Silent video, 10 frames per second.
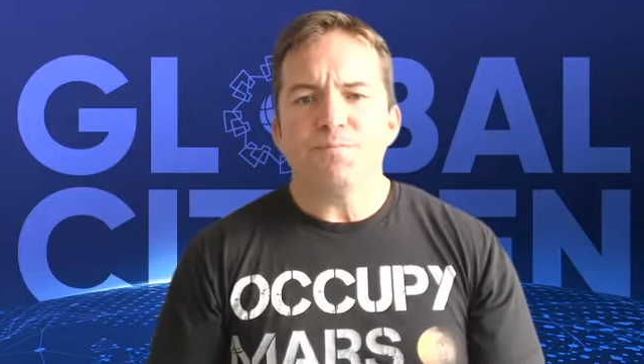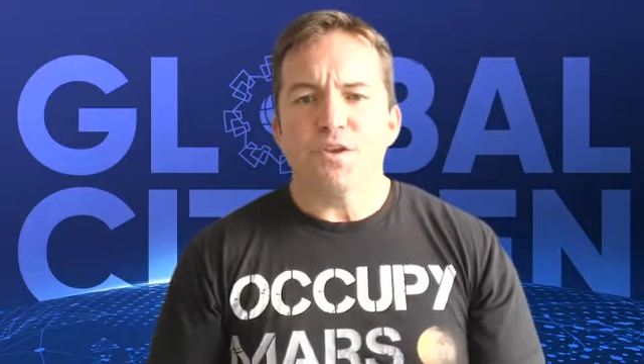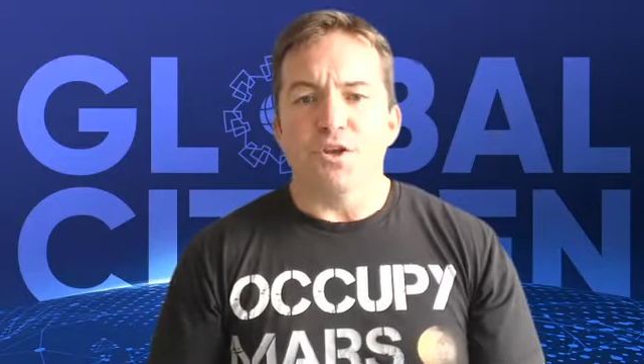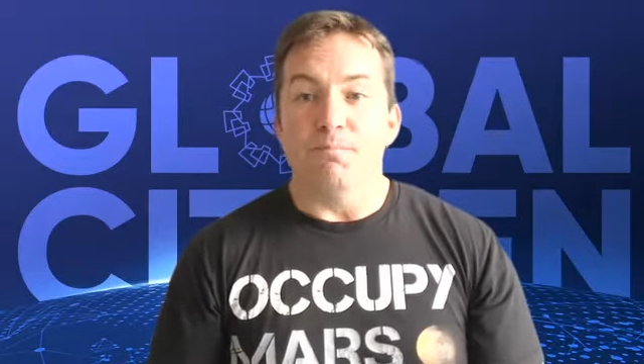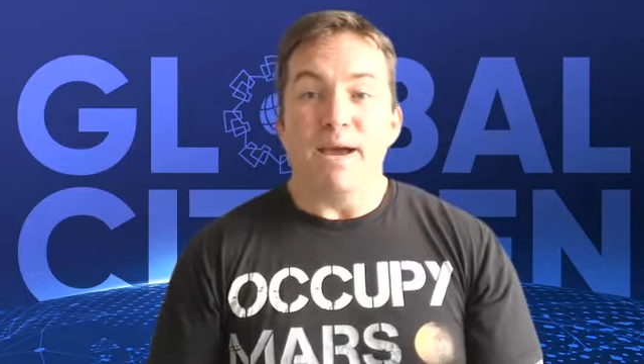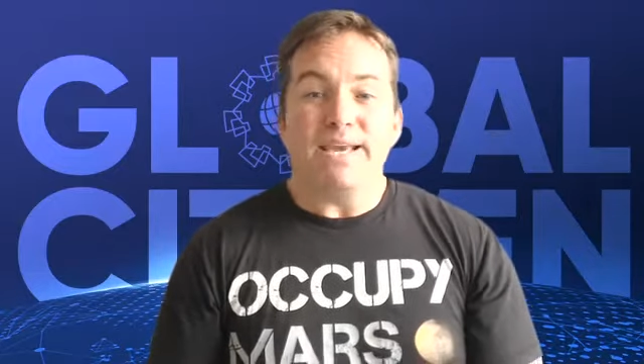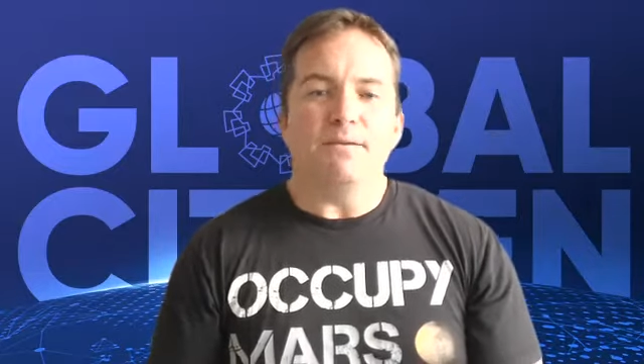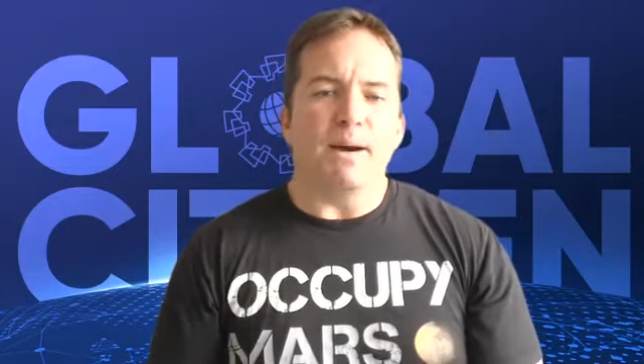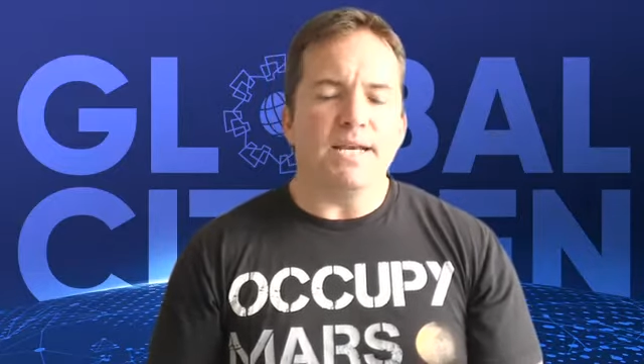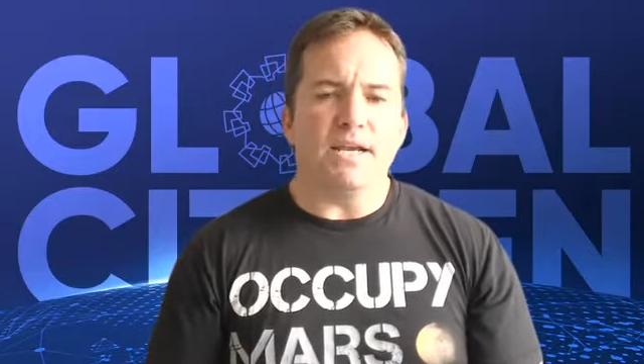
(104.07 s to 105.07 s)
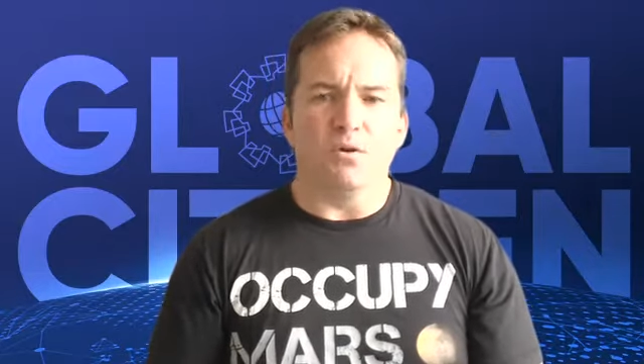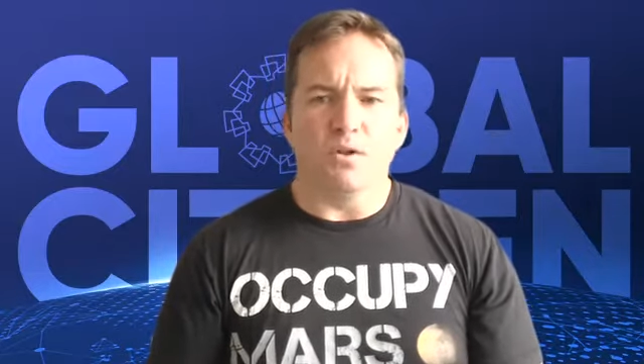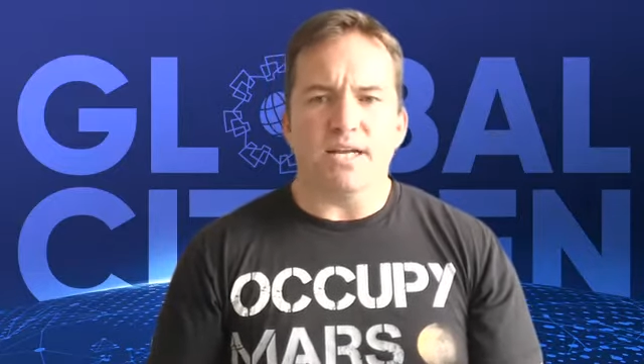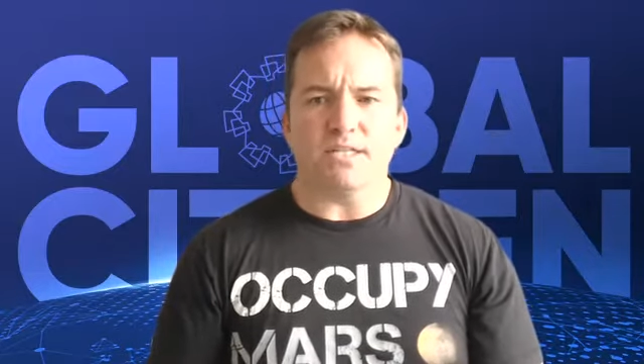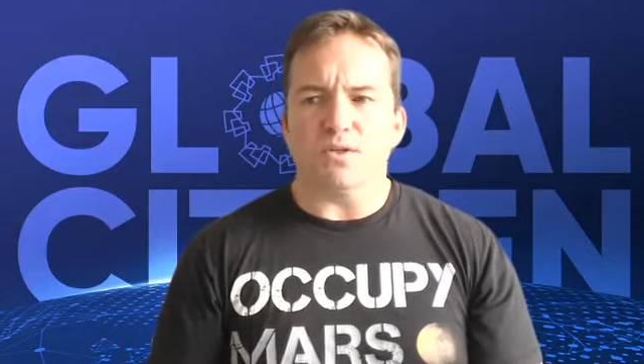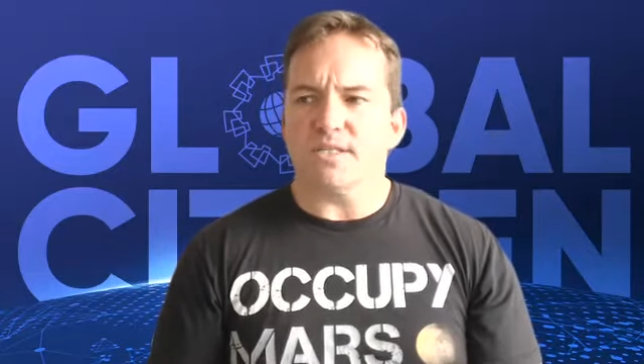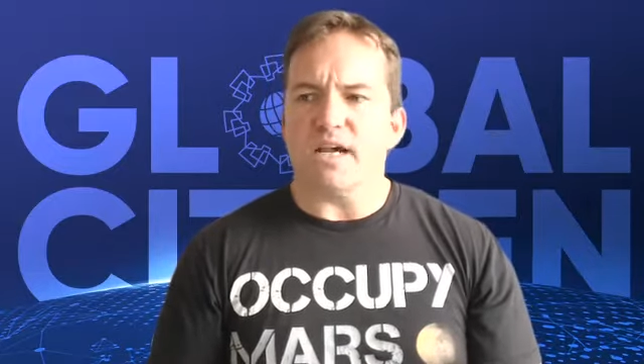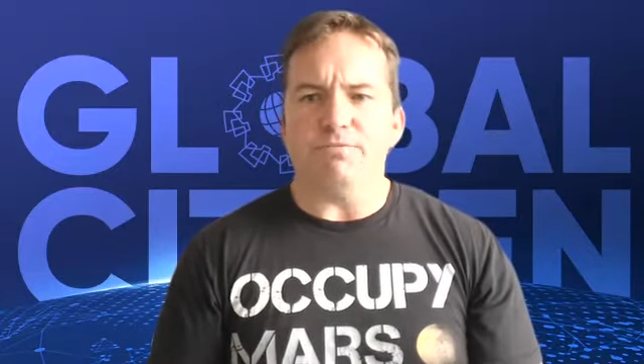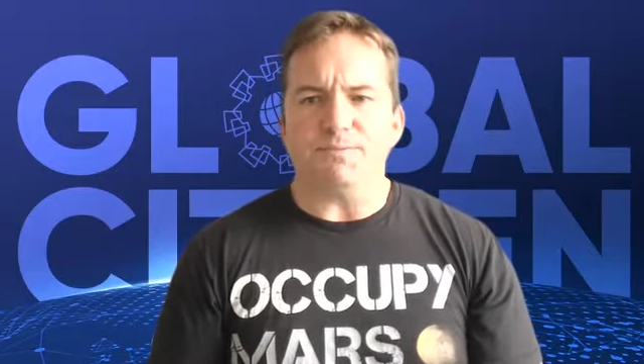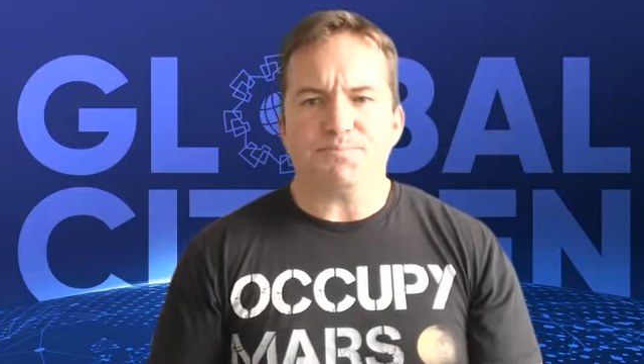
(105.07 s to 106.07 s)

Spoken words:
you know, making money and all that sort of stuff.